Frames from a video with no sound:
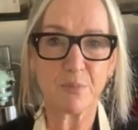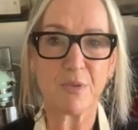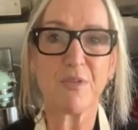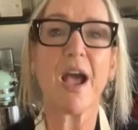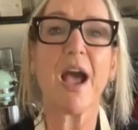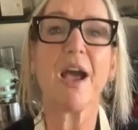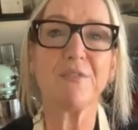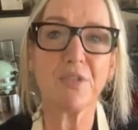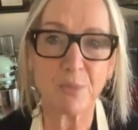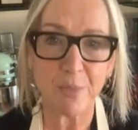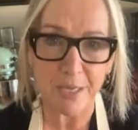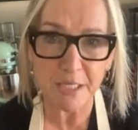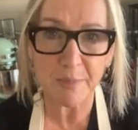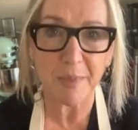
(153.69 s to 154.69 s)
We've halved
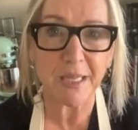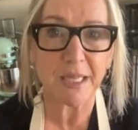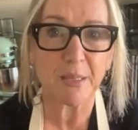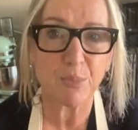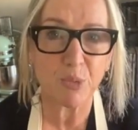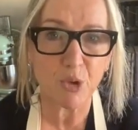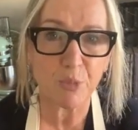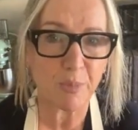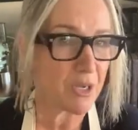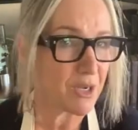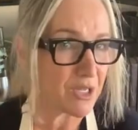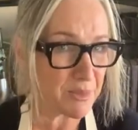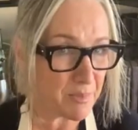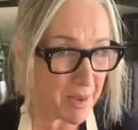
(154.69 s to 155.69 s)
the recipe in the book
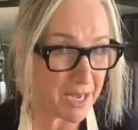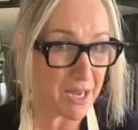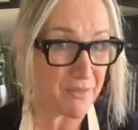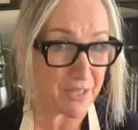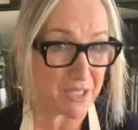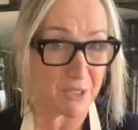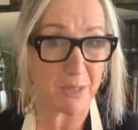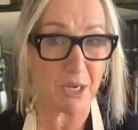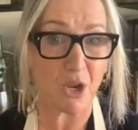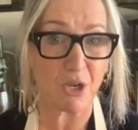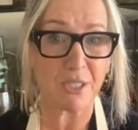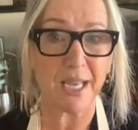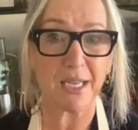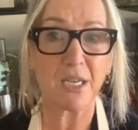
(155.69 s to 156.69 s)
because many of us are in
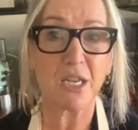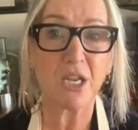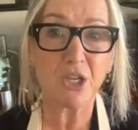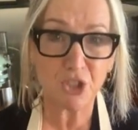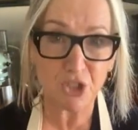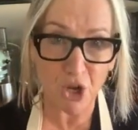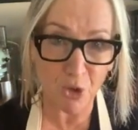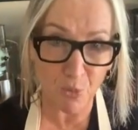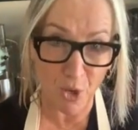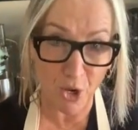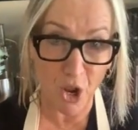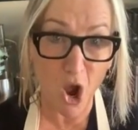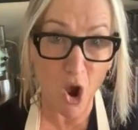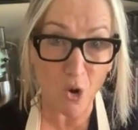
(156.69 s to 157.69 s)
lockdown, don't
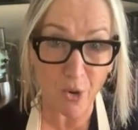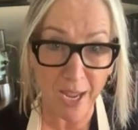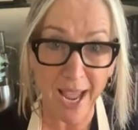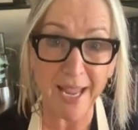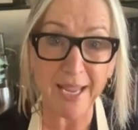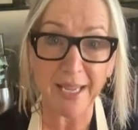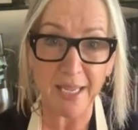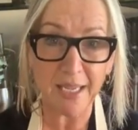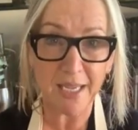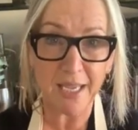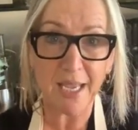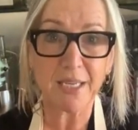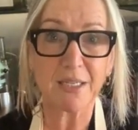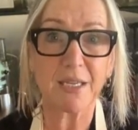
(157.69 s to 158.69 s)
want a whole cake.
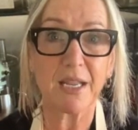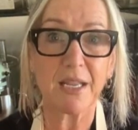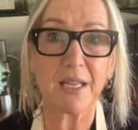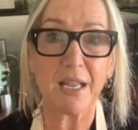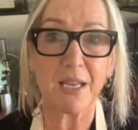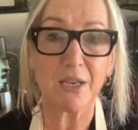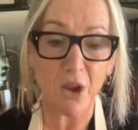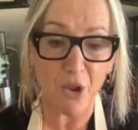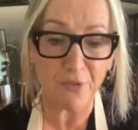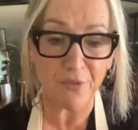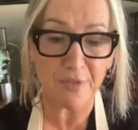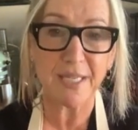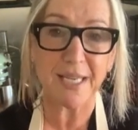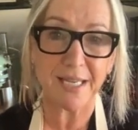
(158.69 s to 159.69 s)
A
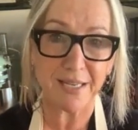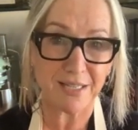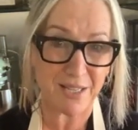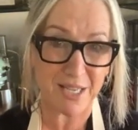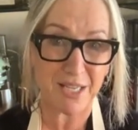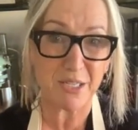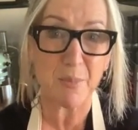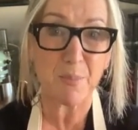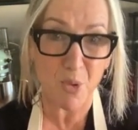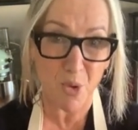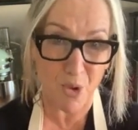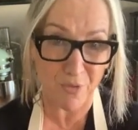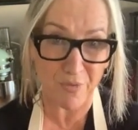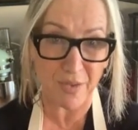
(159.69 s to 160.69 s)
loaf tin is
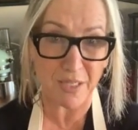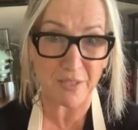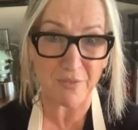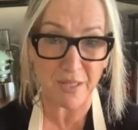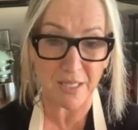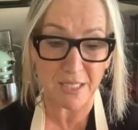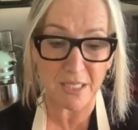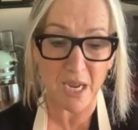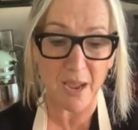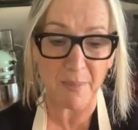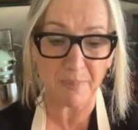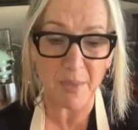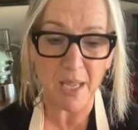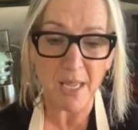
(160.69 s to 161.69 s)
perfect for this
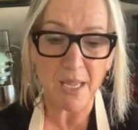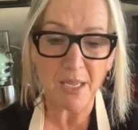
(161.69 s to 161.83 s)
time.